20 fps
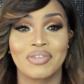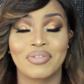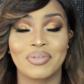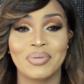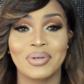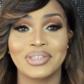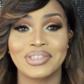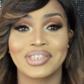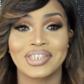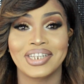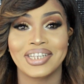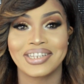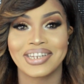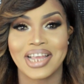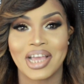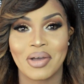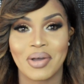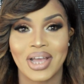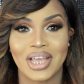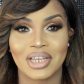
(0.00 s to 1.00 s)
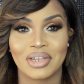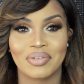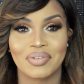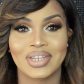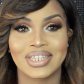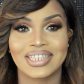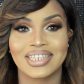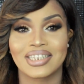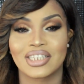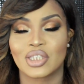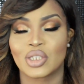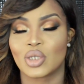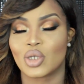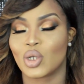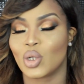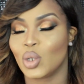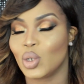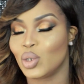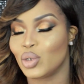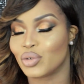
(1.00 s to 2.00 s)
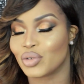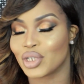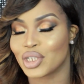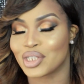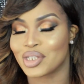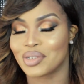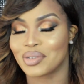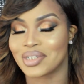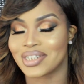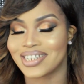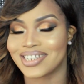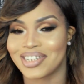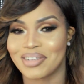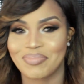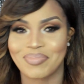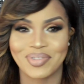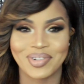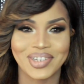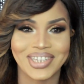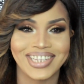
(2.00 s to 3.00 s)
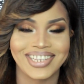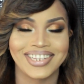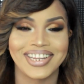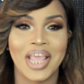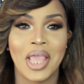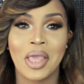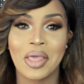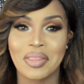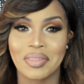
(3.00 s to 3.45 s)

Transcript: If you want to learn how I created this glorious look that I'm rocking,